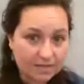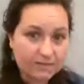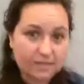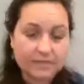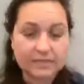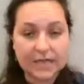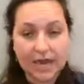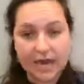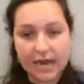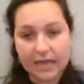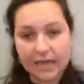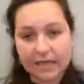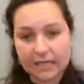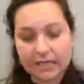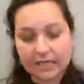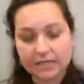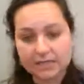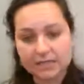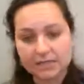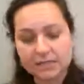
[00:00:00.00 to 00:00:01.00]

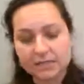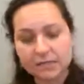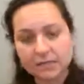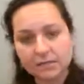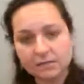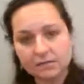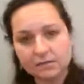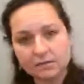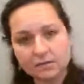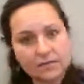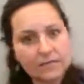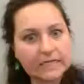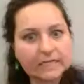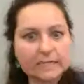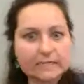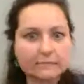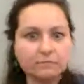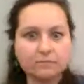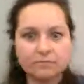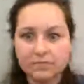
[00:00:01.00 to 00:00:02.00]
society
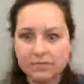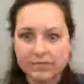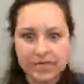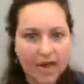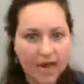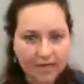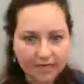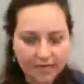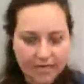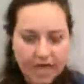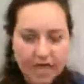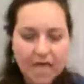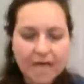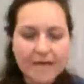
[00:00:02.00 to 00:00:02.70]
is done.